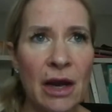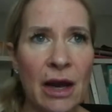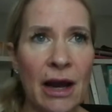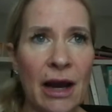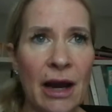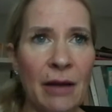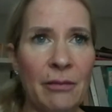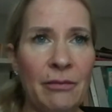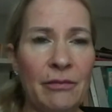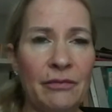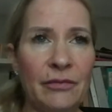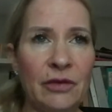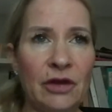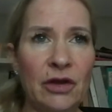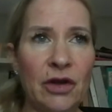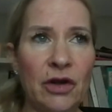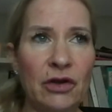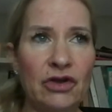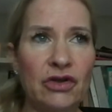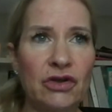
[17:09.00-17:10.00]

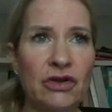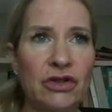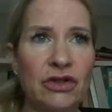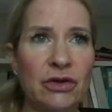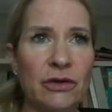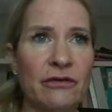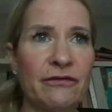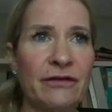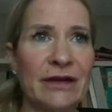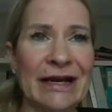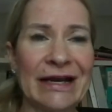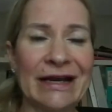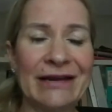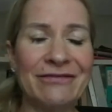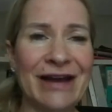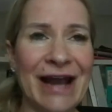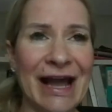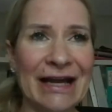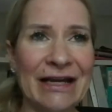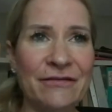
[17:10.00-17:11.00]
due to a feeling
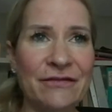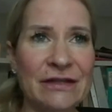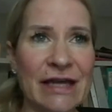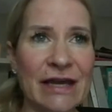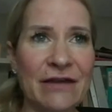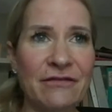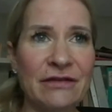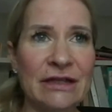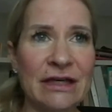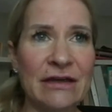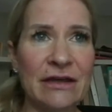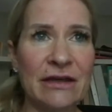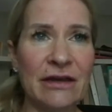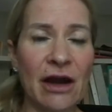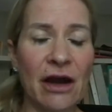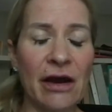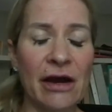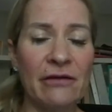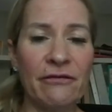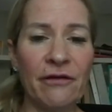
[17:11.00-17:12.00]
of lack of safety in the
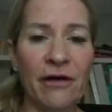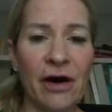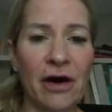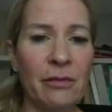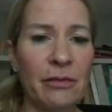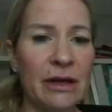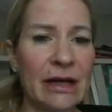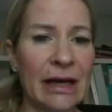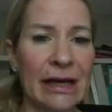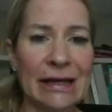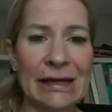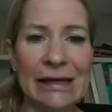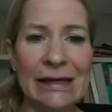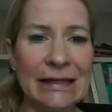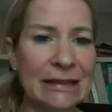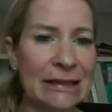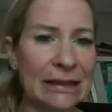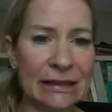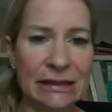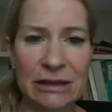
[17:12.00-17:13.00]
environment and
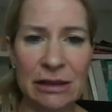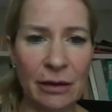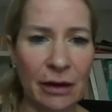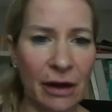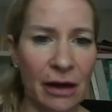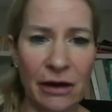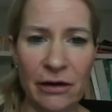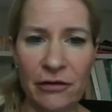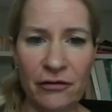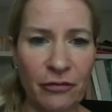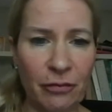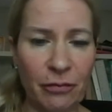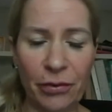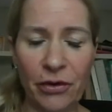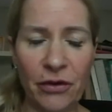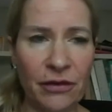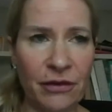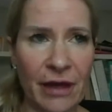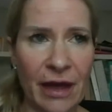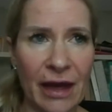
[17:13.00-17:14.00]
needing to kind of
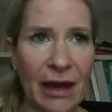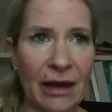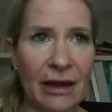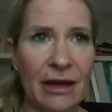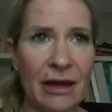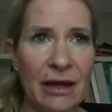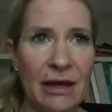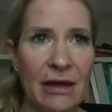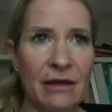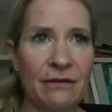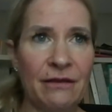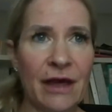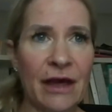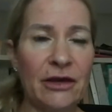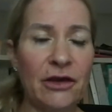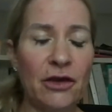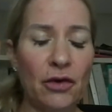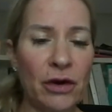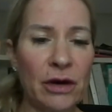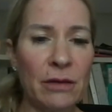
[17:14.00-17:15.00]
put their
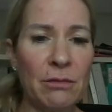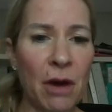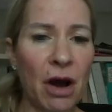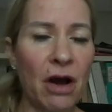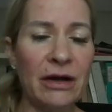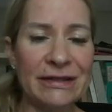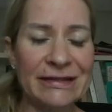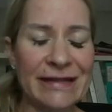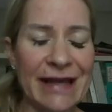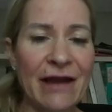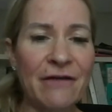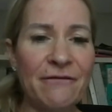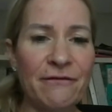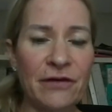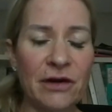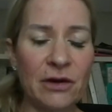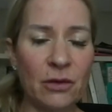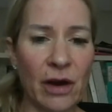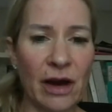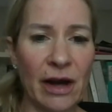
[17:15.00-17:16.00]
urine marks
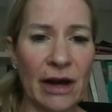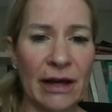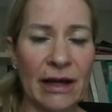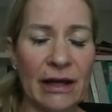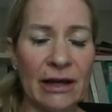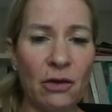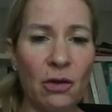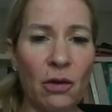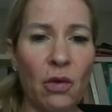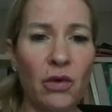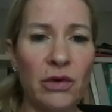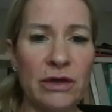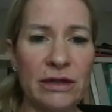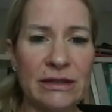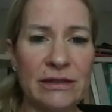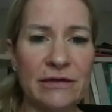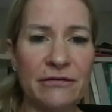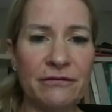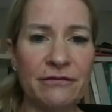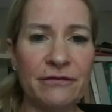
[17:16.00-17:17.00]
everywhere in order
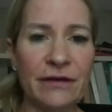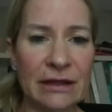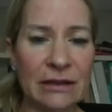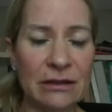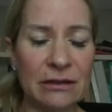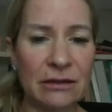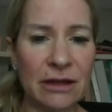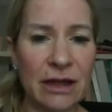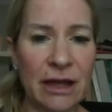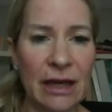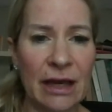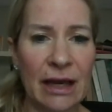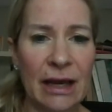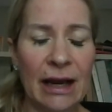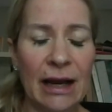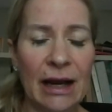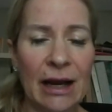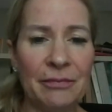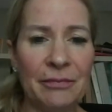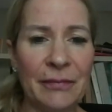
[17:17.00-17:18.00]
to feel
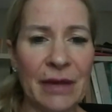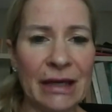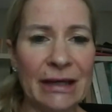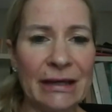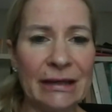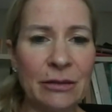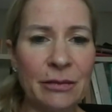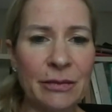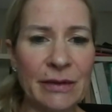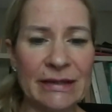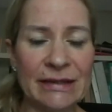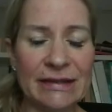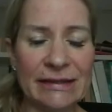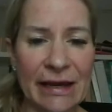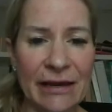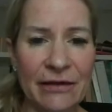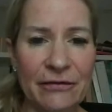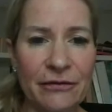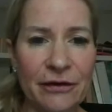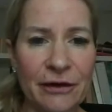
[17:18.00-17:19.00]
a little bit
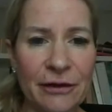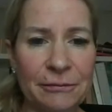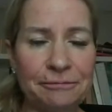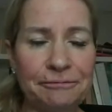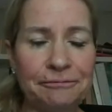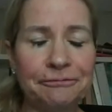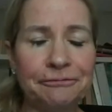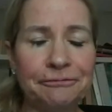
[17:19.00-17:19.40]
safer.